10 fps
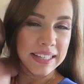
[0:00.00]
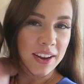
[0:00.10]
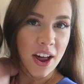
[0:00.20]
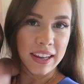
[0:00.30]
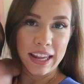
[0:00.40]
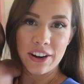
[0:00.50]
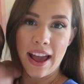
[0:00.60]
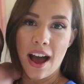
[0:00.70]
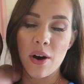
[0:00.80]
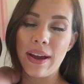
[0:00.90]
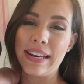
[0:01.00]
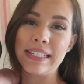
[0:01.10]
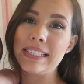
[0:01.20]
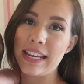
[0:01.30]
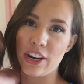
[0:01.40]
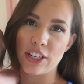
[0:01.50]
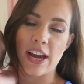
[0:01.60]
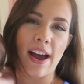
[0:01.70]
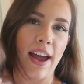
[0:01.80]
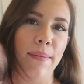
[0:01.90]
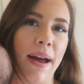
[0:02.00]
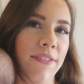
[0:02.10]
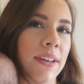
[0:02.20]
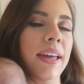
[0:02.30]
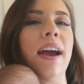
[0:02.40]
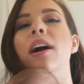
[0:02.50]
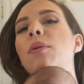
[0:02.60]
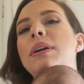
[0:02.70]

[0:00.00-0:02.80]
It's a lot later now. It's dinner time. I feel like I